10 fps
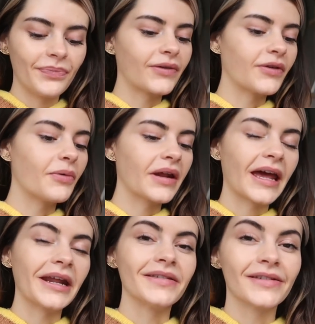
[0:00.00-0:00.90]
So you want to
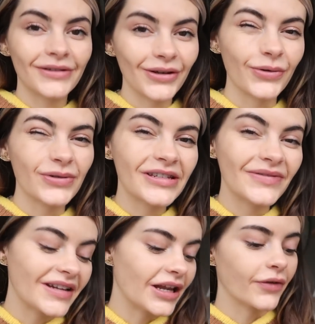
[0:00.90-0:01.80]
get it as close to
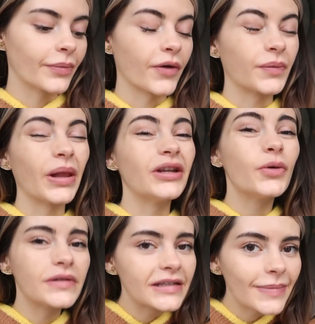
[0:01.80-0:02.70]
vanilla as possible. I
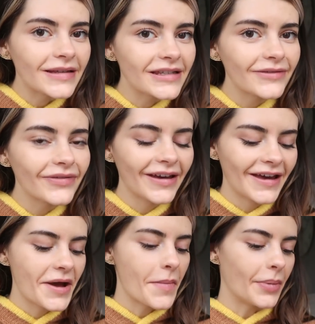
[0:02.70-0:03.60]
know it's expensive,
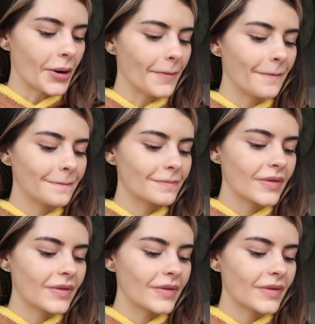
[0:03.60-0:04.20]
but